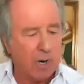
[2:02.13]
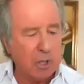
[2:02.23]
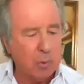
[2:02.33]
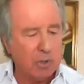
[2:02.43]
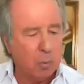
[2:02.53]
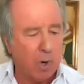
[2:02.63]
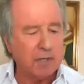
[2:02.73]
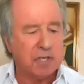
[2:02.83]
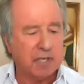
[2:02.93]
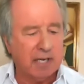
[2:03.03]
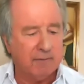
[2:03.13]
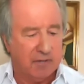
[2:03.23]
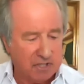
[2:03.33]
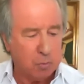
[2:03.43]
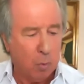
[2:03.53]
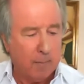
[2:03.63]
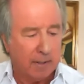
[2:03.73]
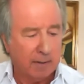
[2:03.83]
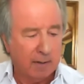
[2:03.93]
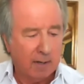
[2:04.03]
why you would want to give this
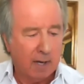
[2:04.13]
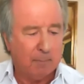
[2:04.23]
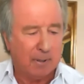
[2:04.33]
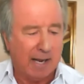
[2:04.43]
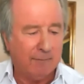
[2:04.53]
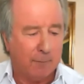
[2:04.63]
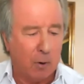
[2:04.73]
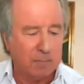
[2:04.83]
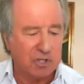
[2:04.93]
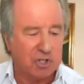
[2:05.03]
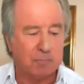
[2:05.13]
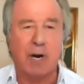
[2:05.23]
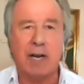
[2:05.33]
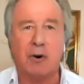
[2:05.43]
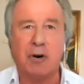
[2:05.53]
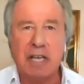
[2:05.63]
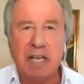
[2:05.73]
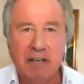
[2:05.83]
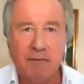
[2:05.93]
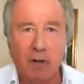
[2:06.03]
woman a platform to spread her
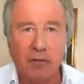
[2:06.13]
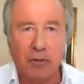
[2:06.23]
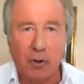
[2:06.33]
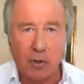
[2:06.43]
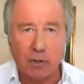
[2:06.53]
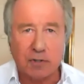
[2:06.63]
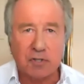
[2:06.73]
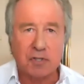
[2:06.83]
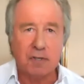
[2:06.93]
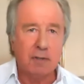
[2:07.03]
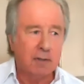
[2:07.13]
evil thoughts.